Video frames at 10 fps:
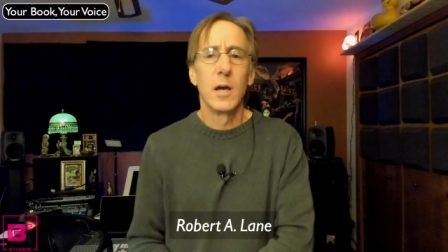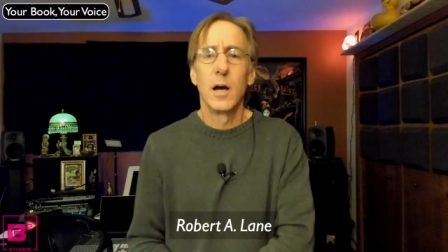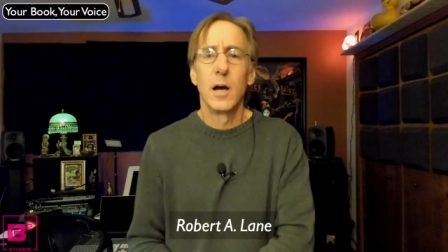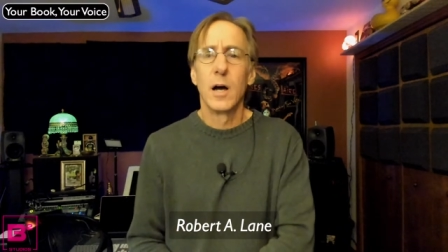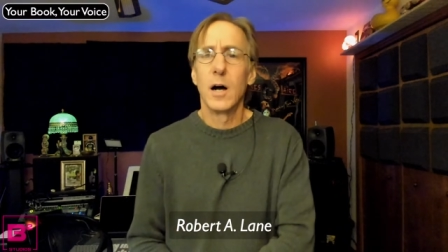
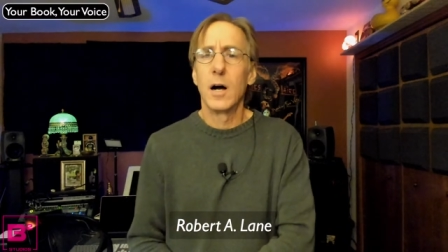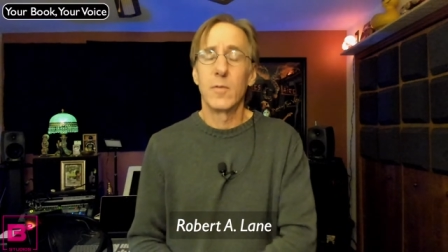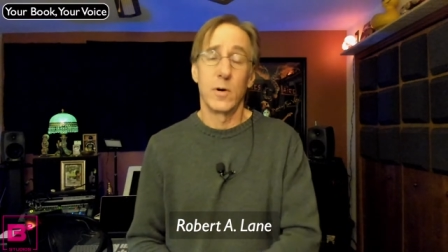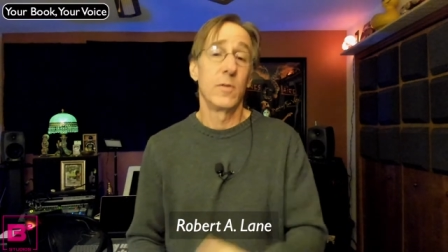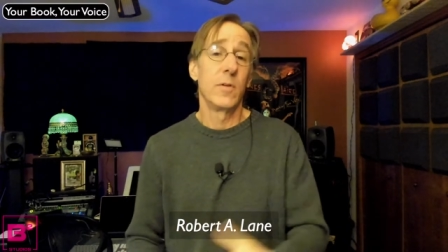Uh,
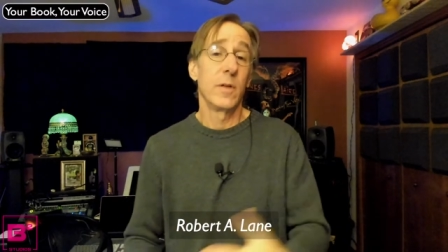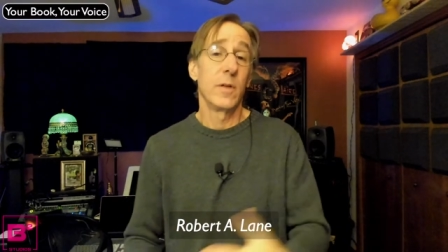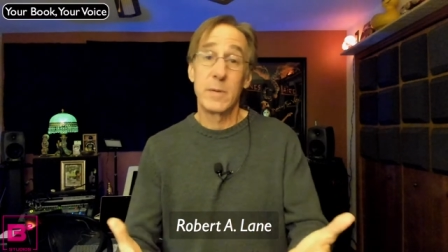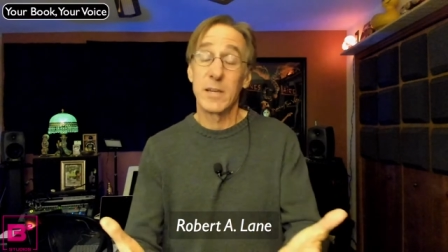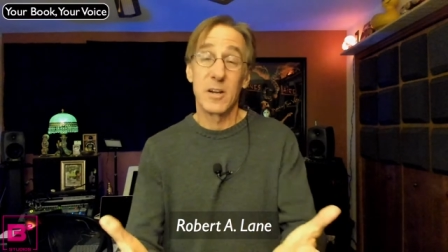well, and being
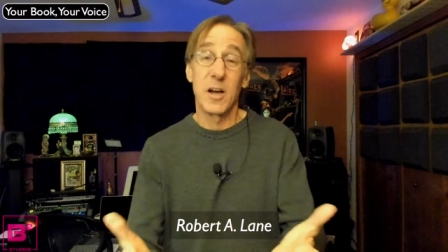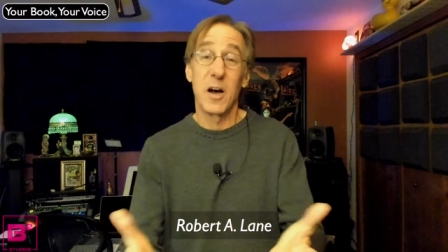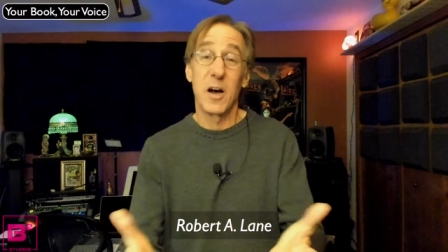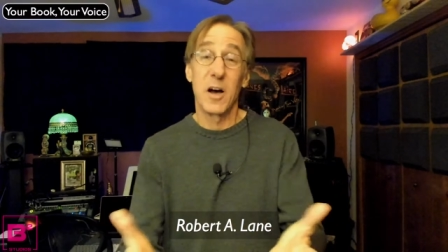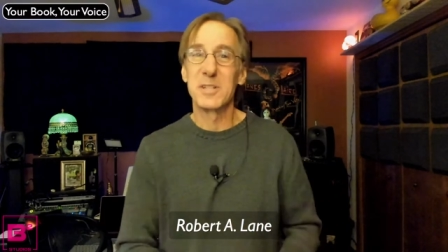an author is
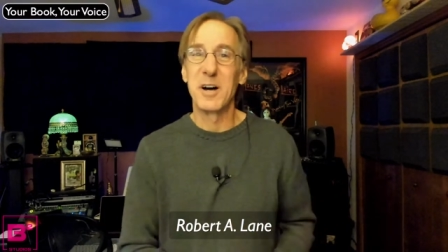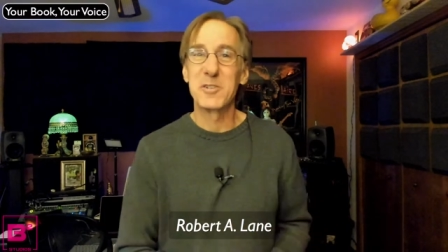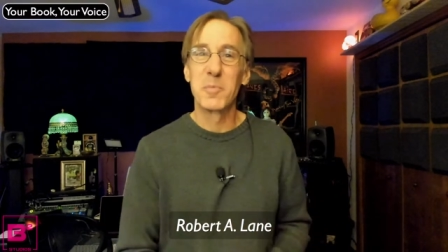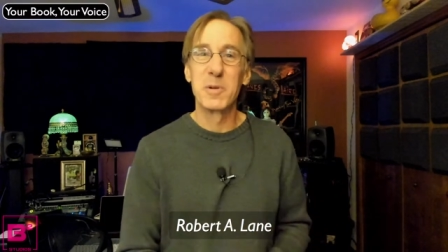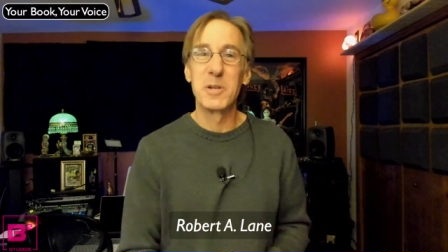an
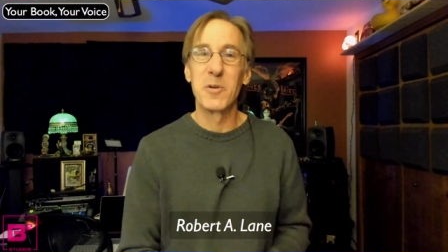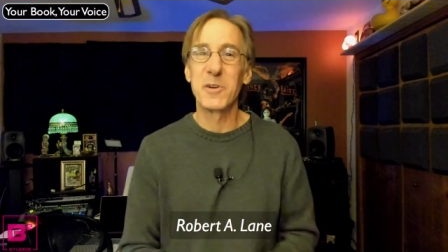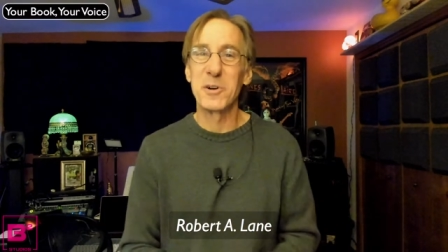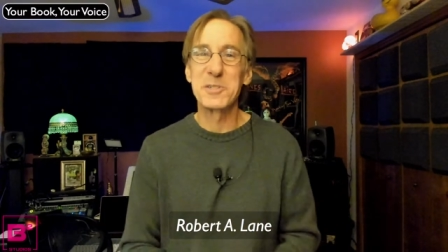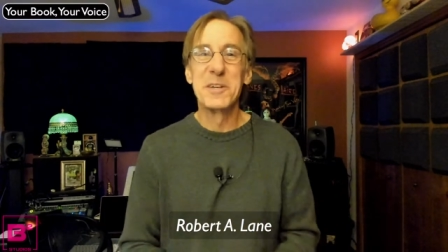entrepreneur, of
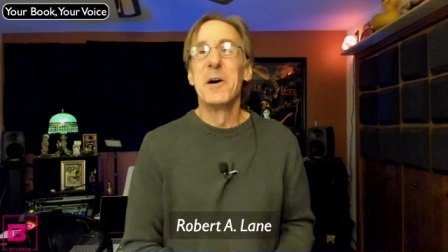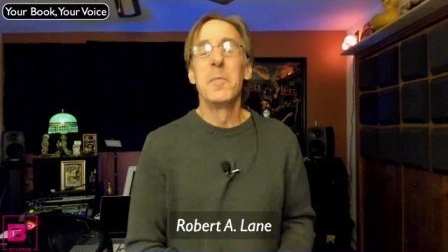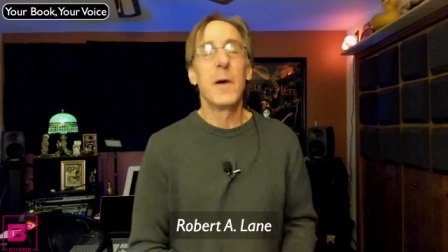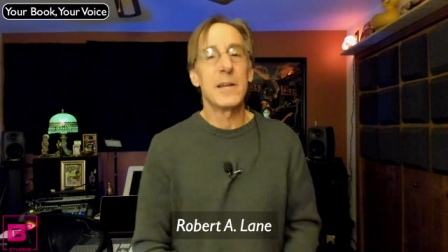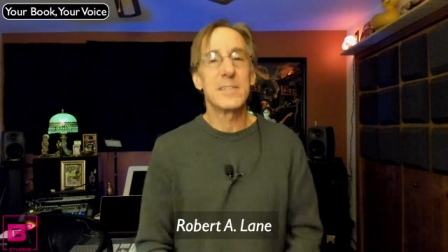course.
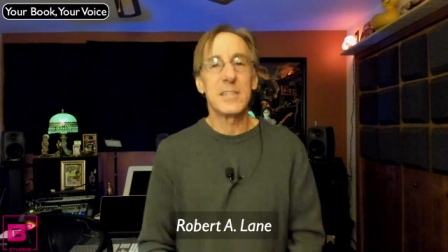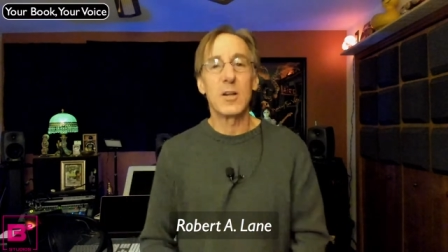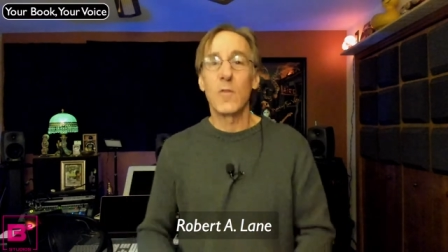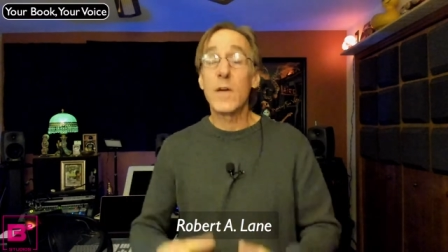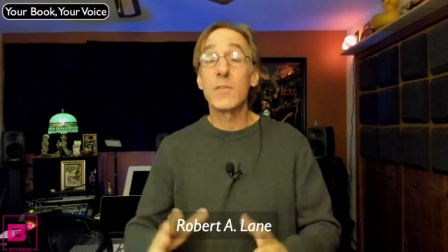But
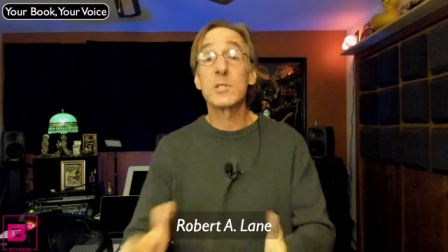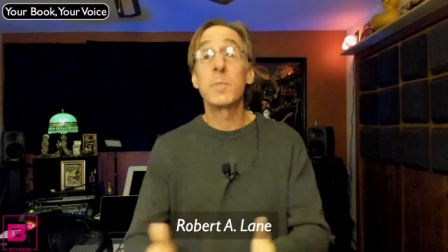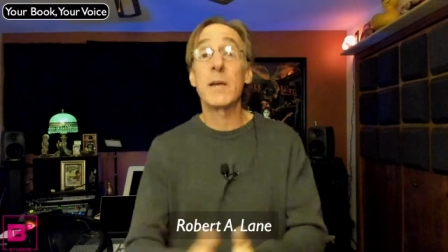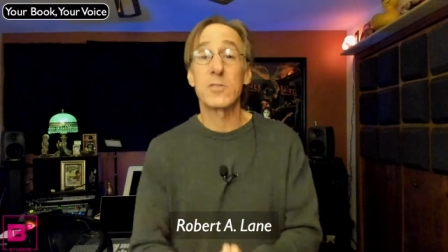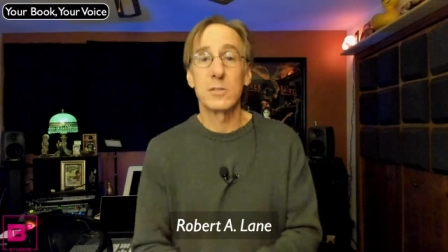you know, if you have a
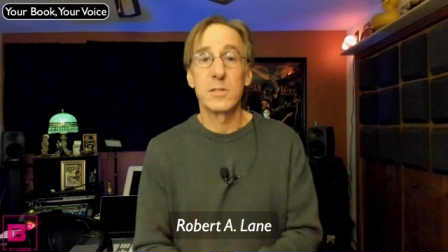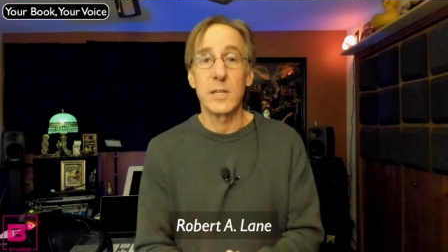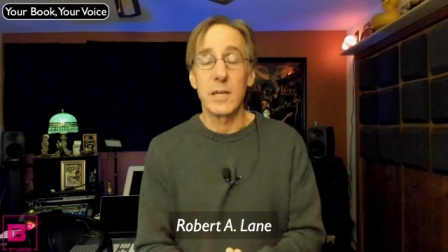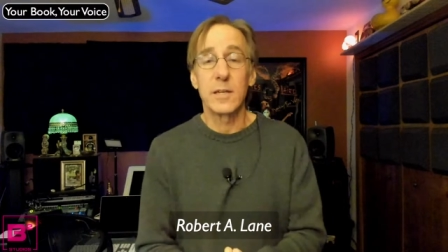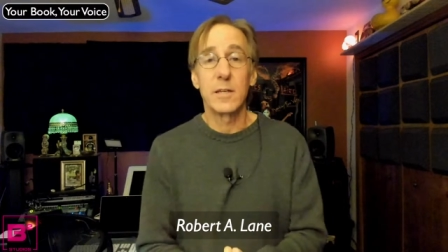
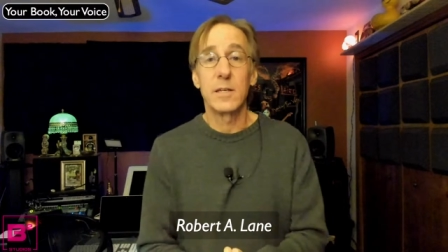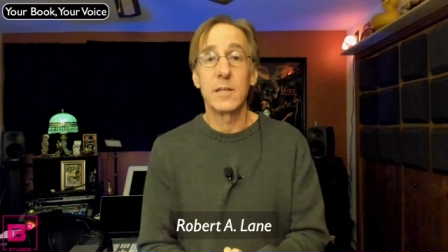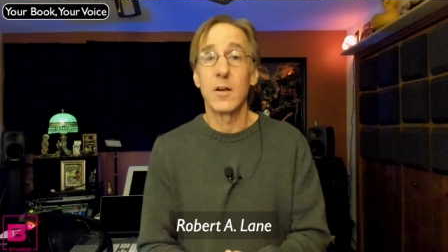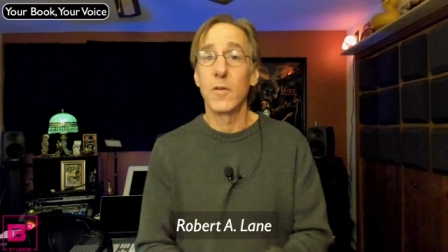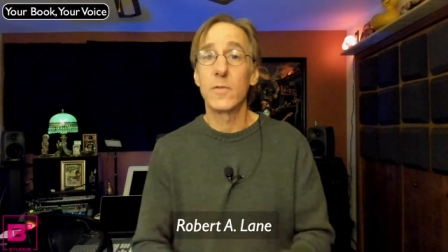specialty,
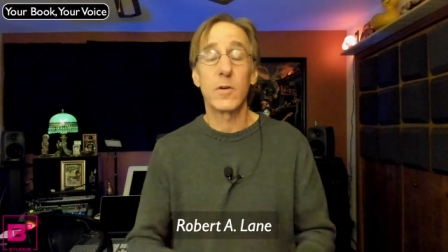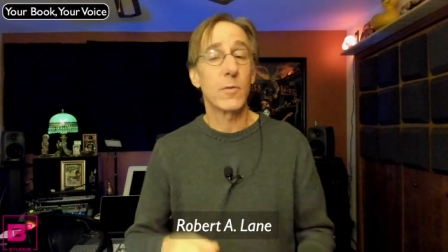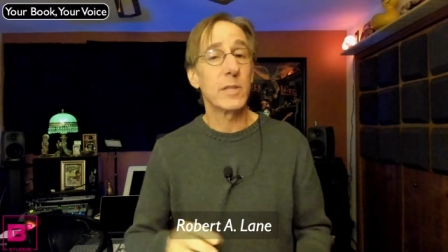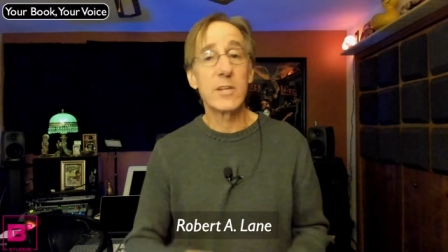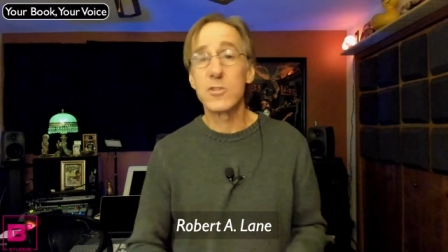you know, if you're a
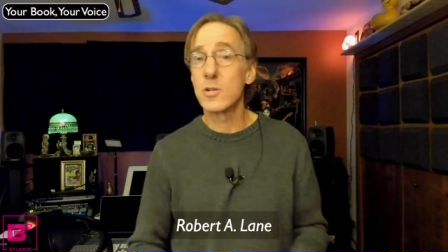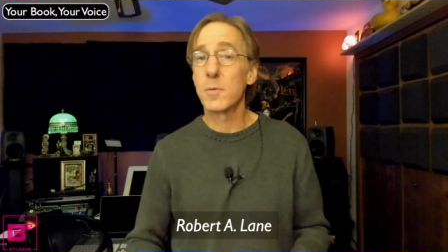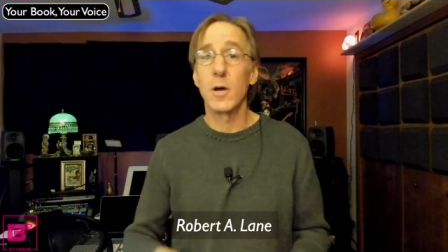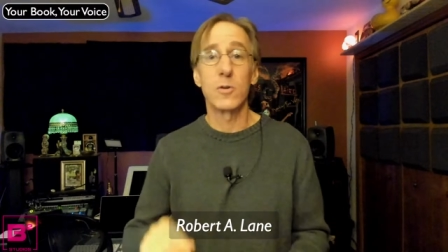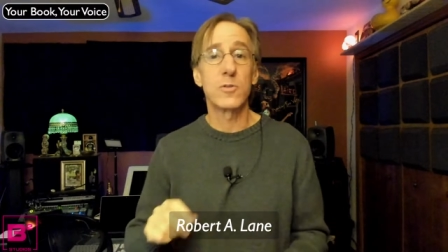relationship
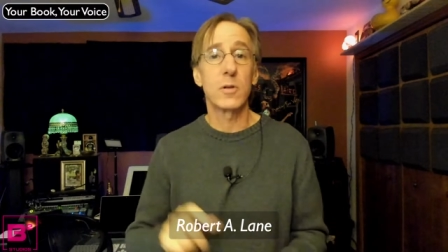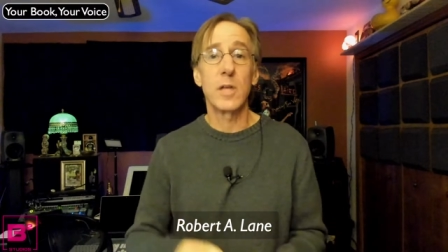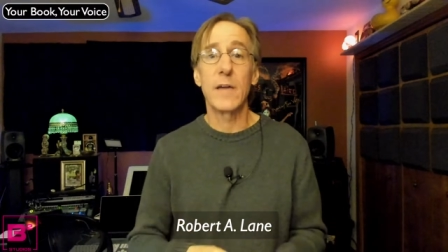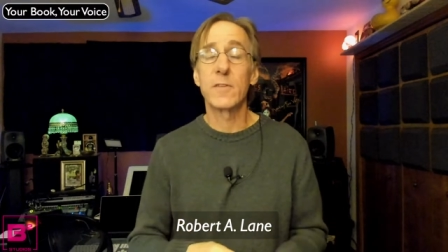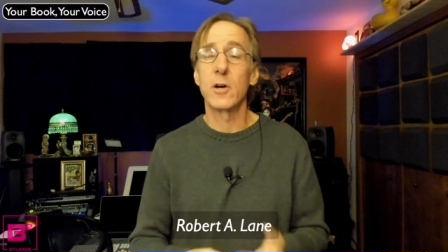coach or a
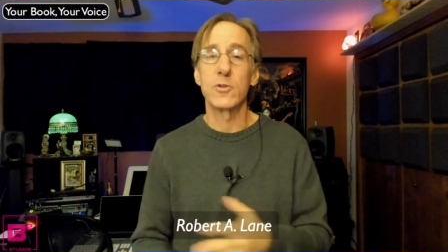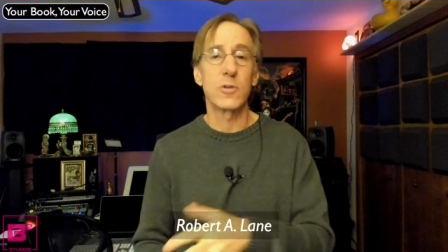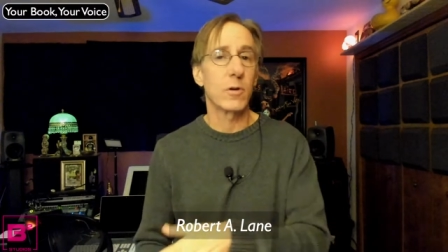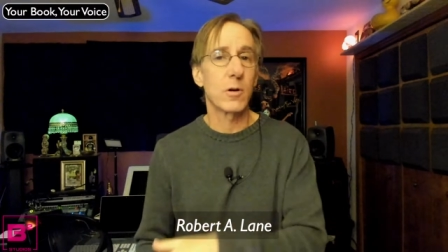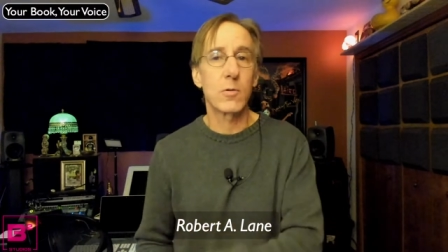life coach
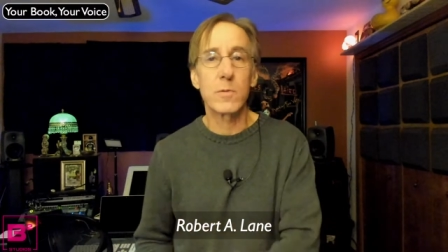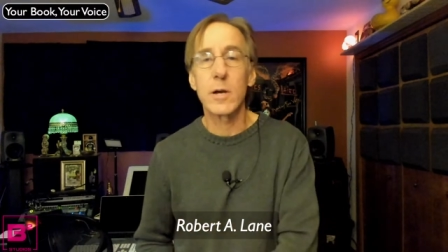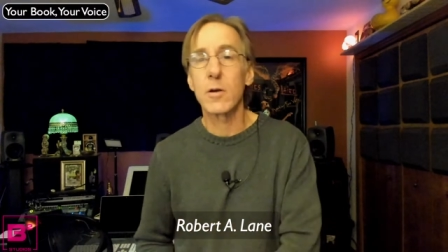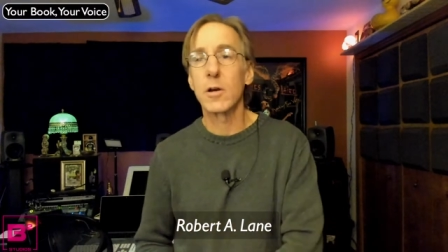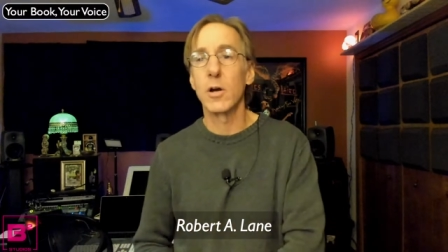or a
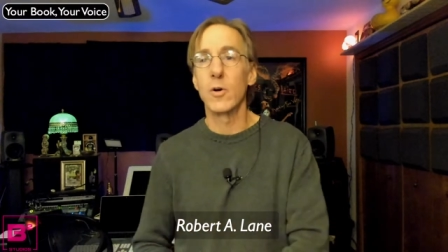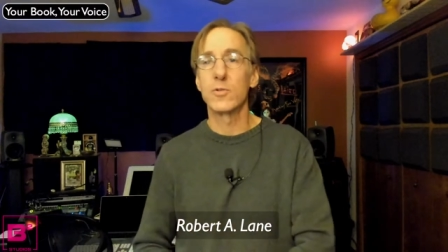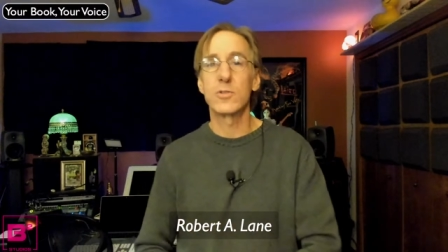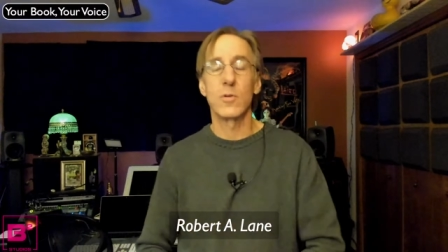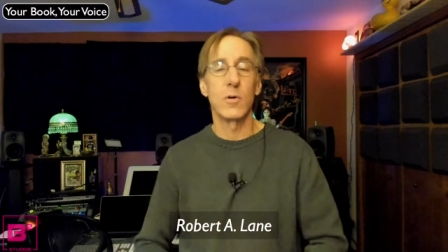career
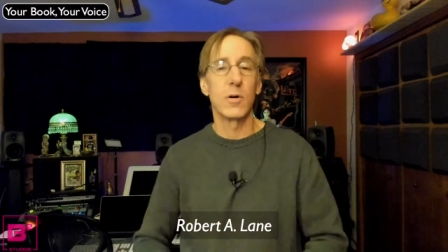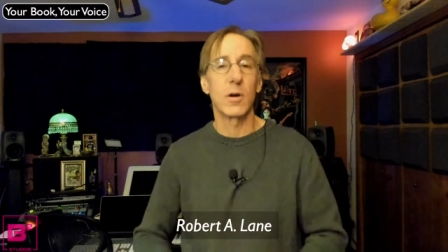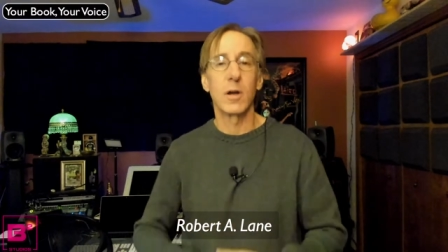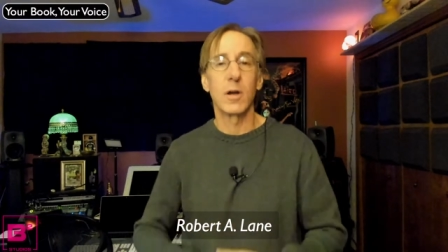coach or